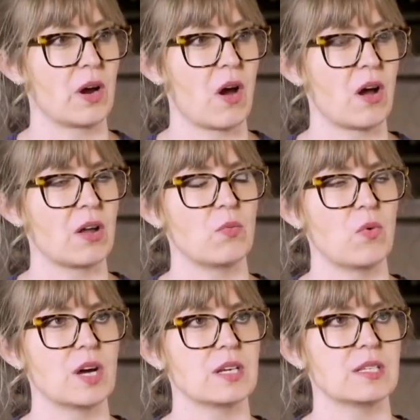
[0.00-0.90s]
mother,
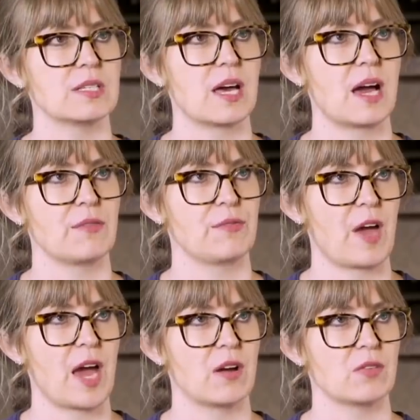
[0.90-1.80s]
Kristen, who asked
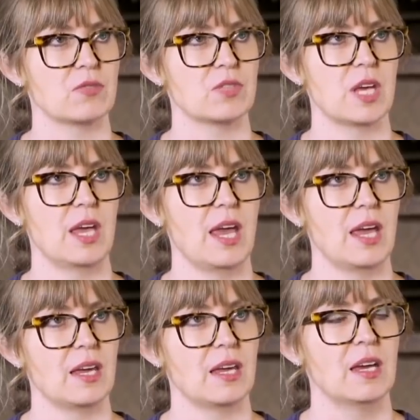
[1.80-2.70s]
that her last
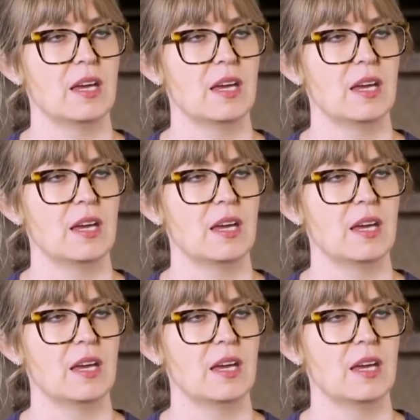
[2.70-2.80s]
name not be